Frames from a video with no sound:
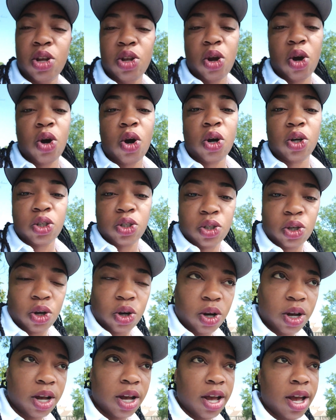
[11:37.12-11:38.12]
no go so.
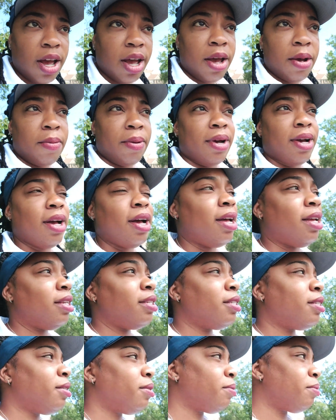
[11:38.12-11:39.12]

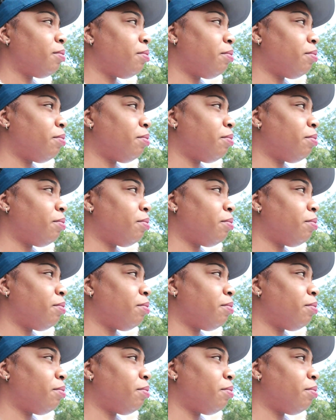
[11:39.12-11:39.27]
Because